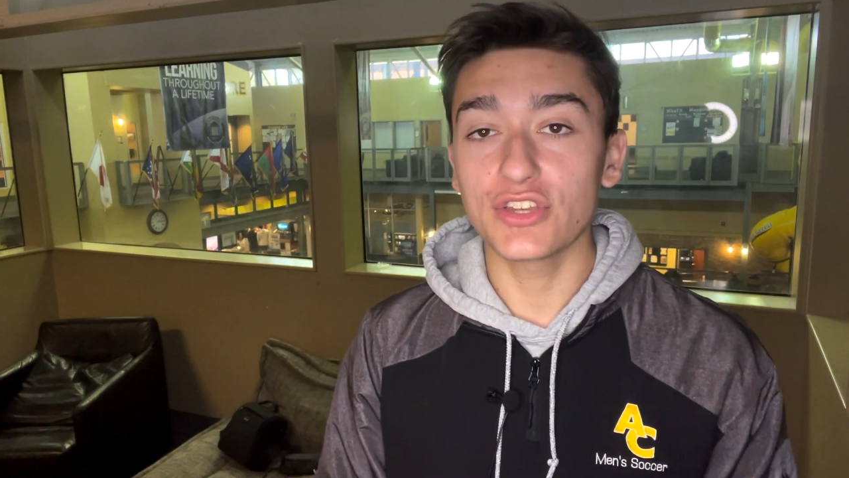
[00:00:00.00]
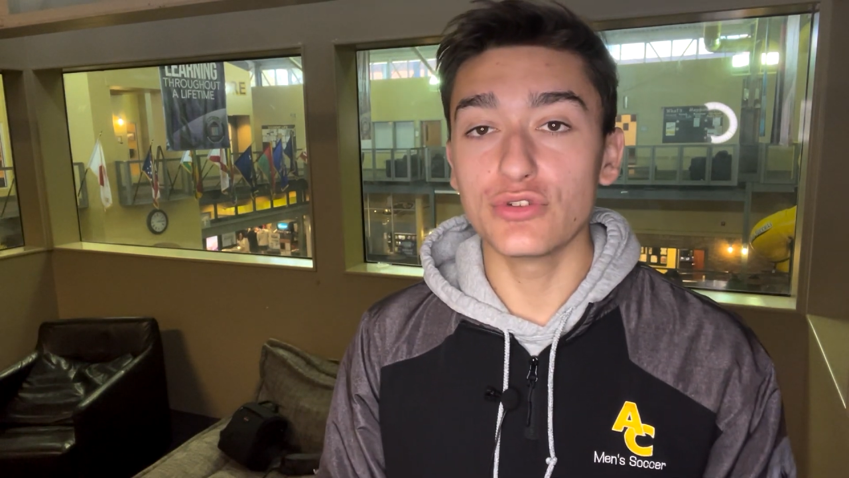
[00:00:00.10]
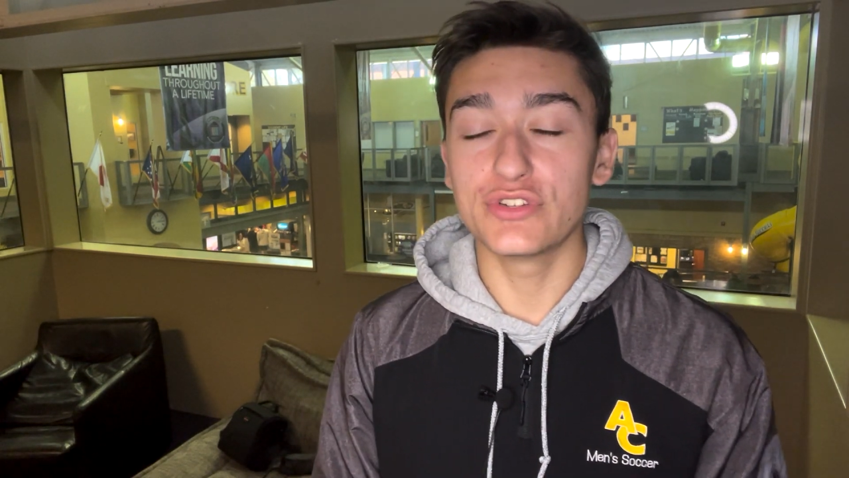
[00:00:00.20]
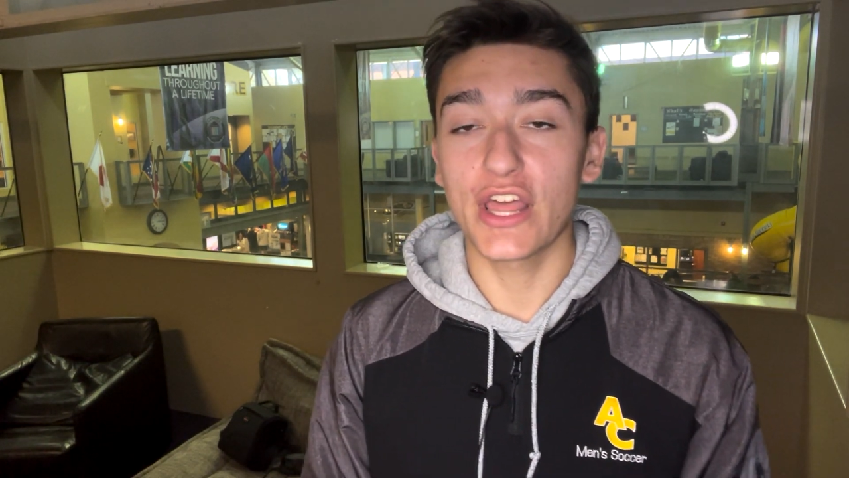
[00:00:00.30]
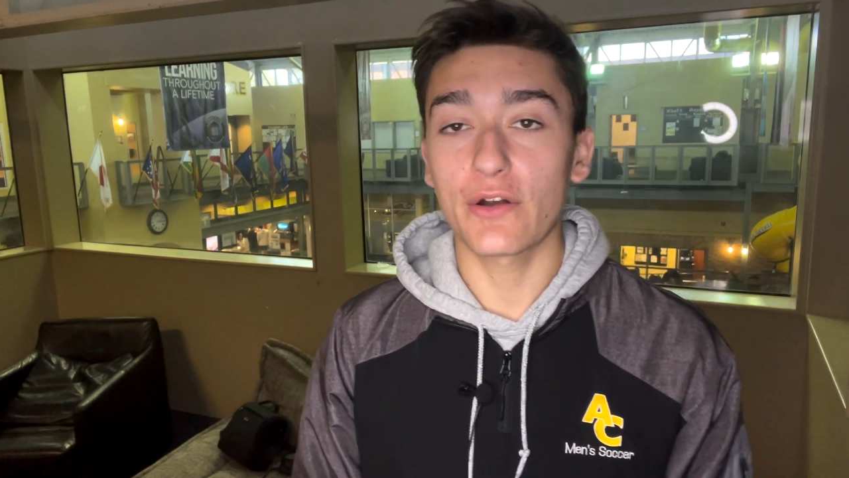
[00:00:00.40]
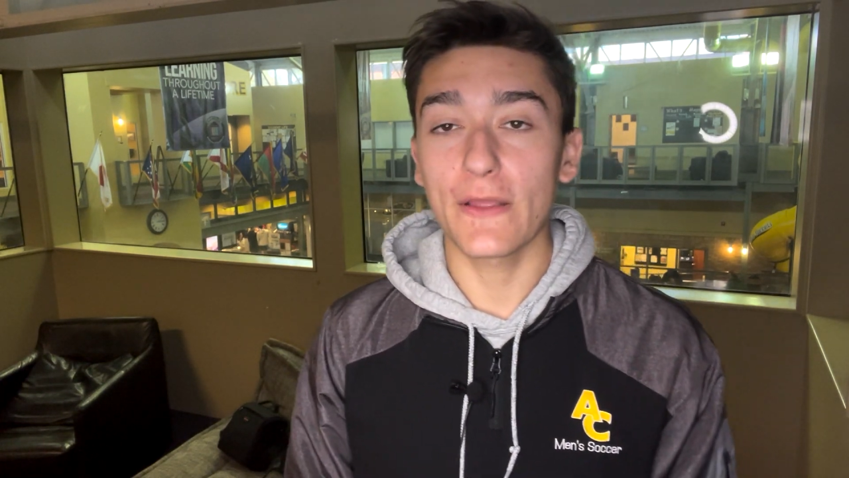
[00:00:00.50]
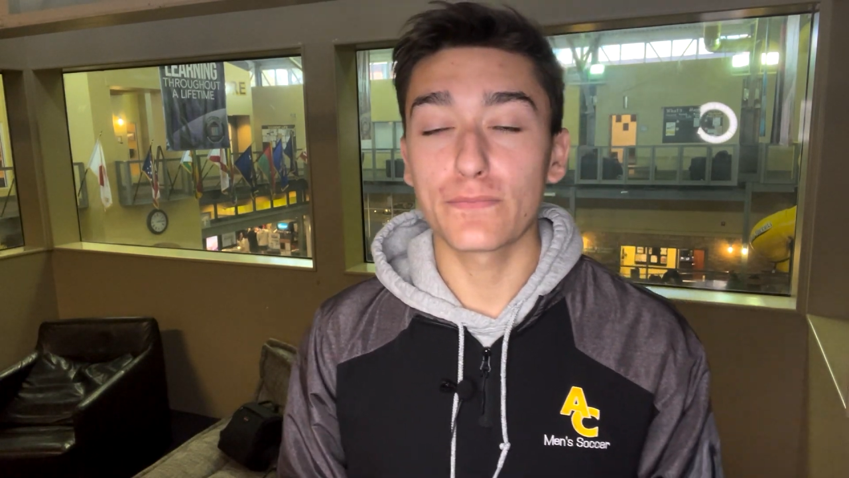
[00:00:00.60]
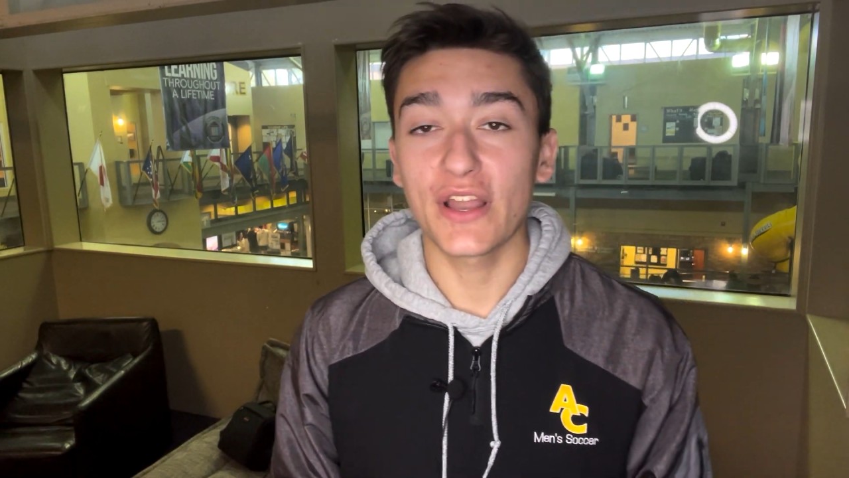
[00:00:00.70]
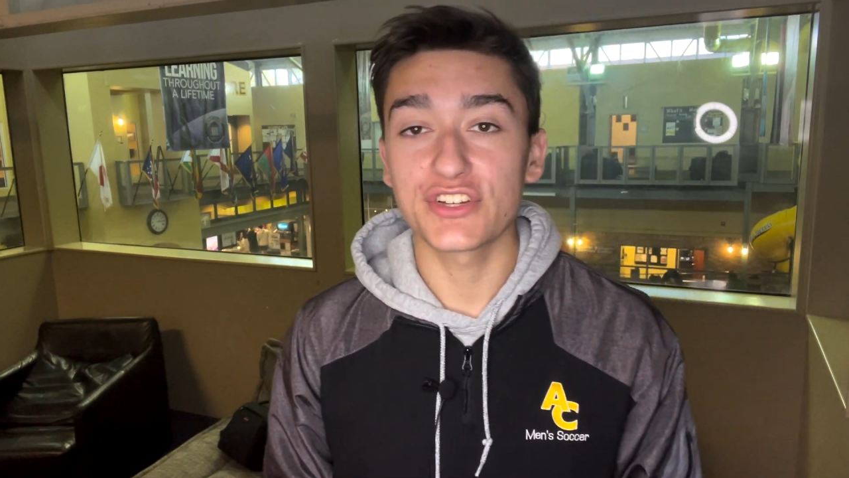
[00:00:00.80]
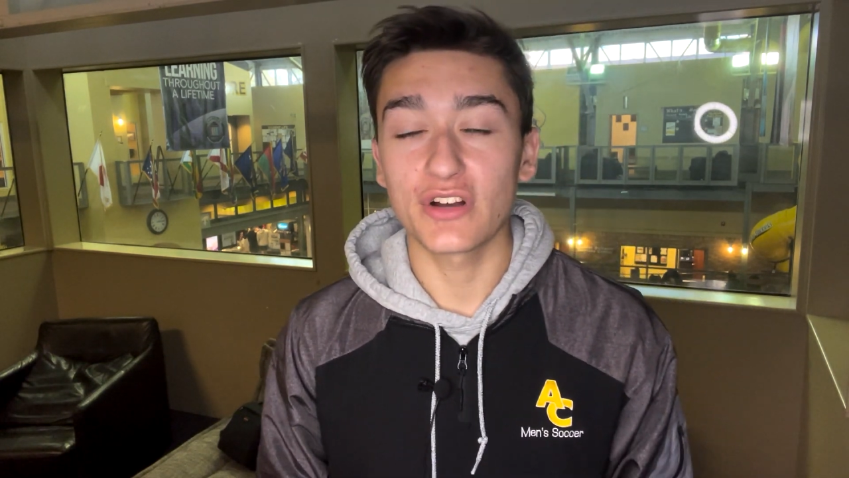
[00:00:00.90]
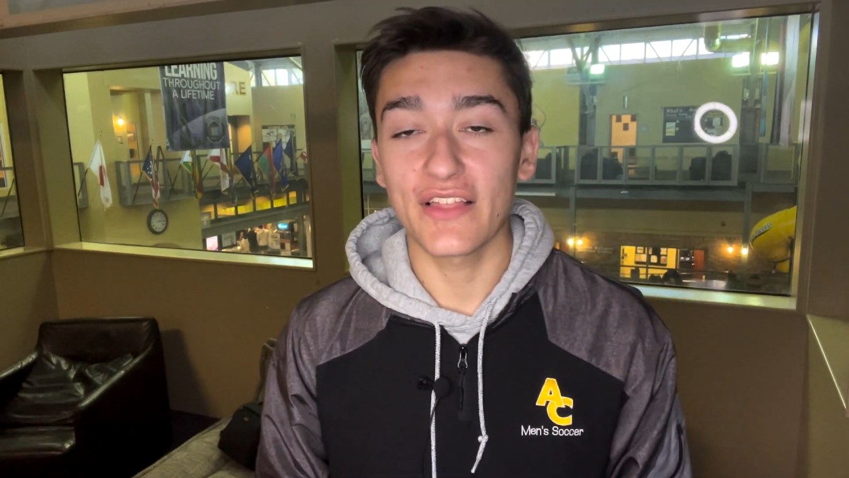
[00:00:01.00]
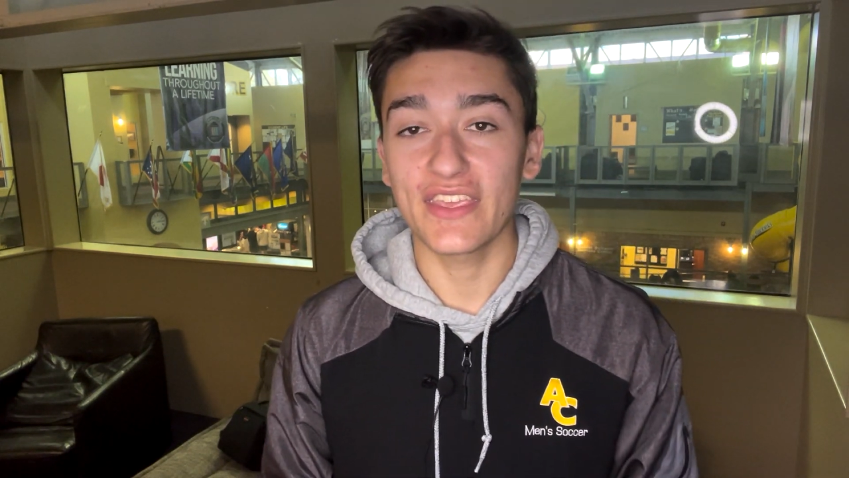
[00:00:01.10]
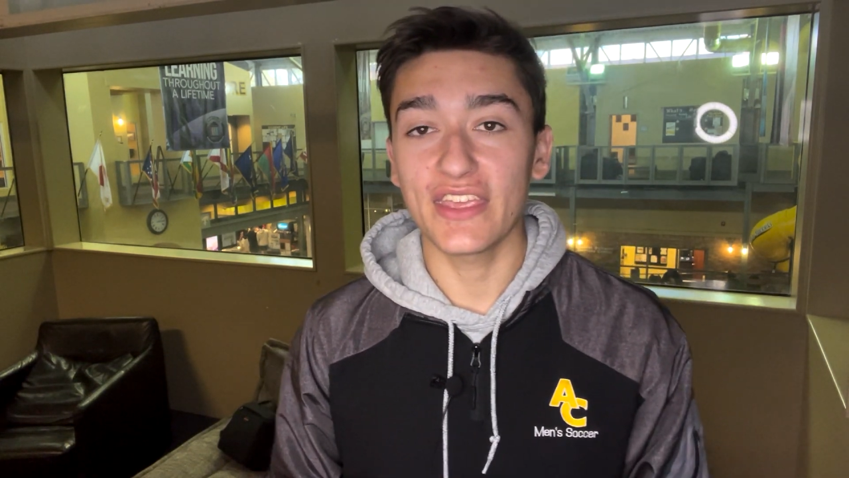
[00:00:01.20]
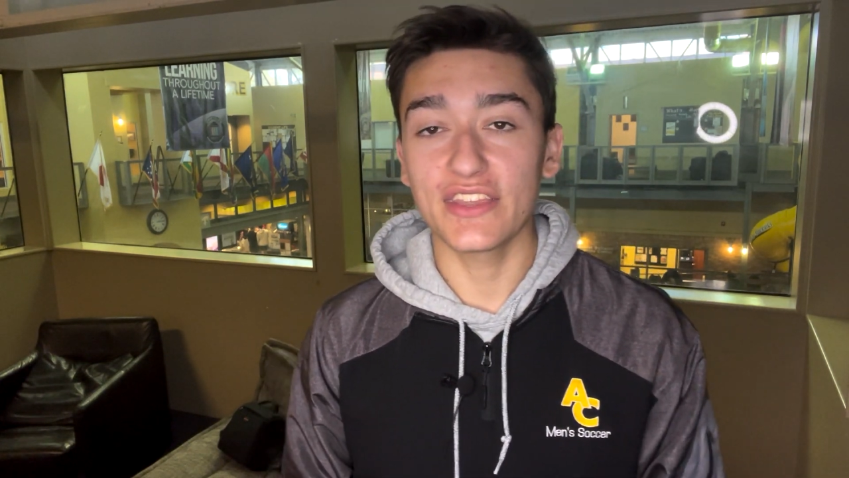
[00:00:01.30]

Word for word: to generate pressure on the